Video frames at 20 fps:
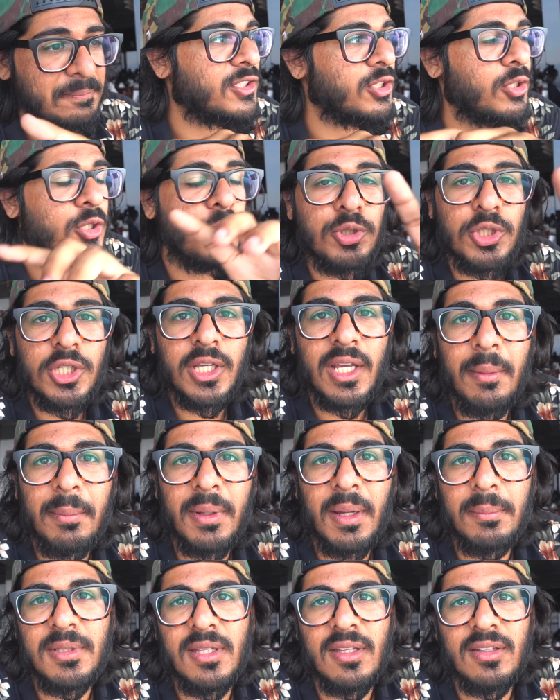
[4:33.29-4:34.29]
So usually
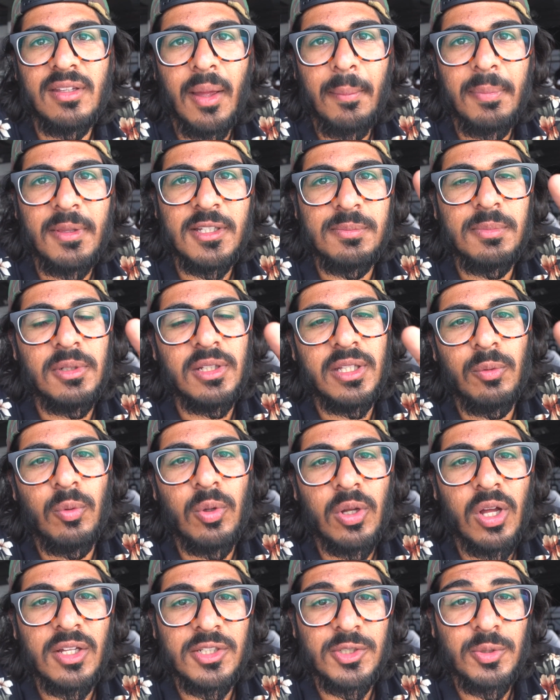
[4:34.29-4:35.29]
coming up to the top of this building
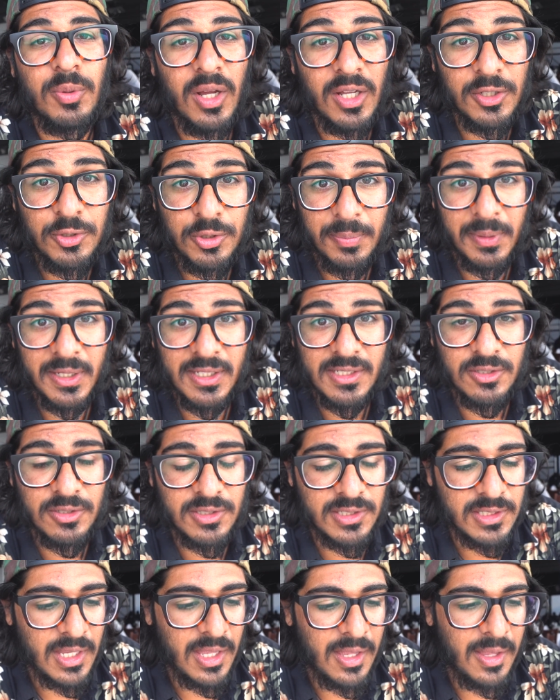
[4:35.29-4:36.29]
will cost you 100 pesos.